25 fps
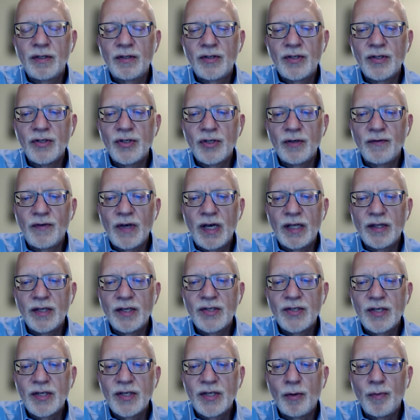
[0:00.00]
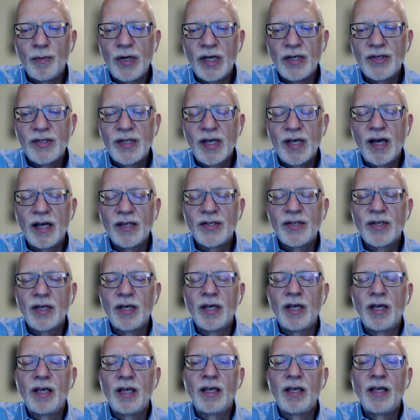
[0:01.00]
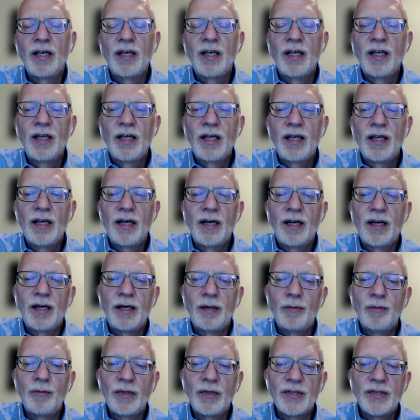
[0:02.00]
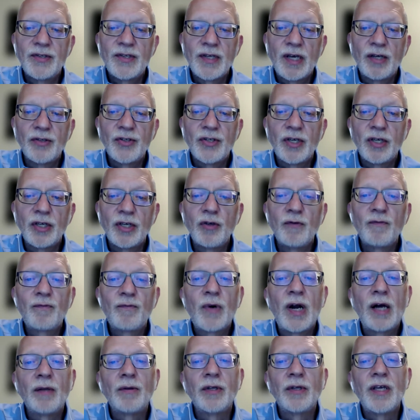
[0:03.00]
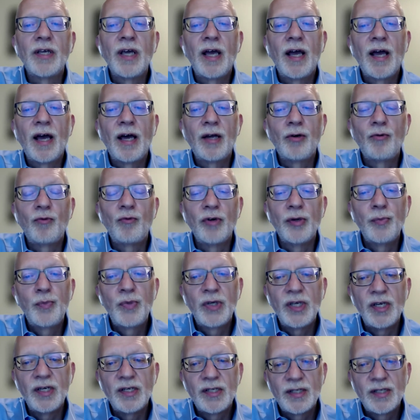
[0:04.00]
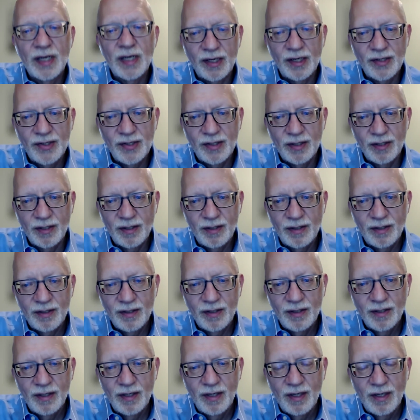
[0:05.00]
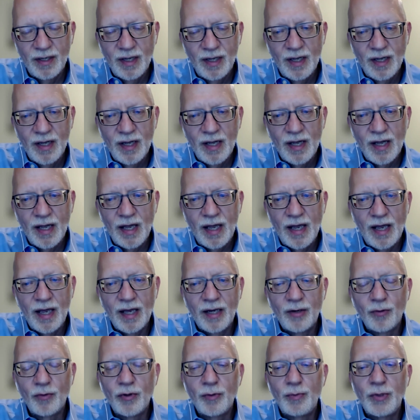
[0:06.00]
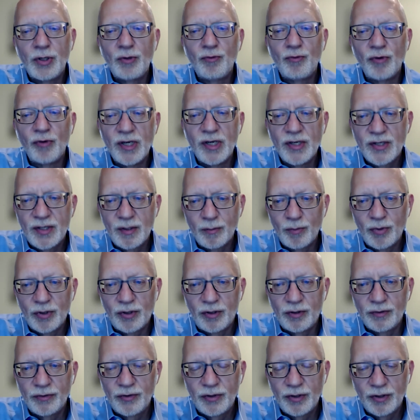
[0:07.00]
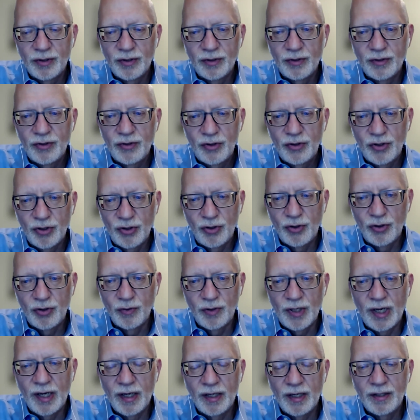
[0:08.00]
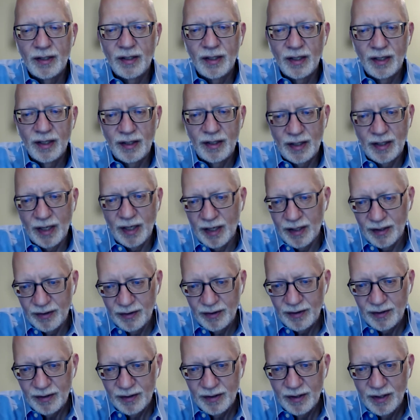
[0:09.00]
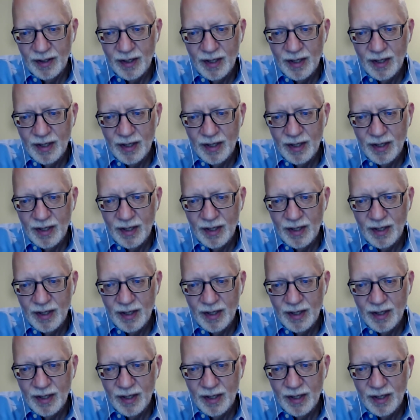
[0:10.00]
Since you've had the cell-based assay, it sounds like you've probably had repeat testing, and it would be reasonable to do that again.